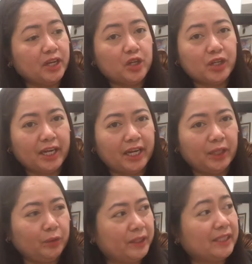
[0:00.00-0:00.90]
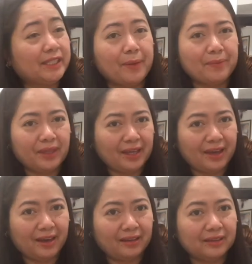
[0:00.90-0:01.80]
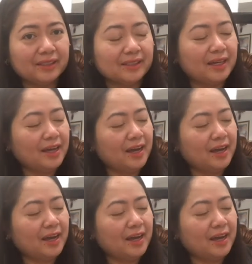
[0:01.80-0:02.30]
shade with something else,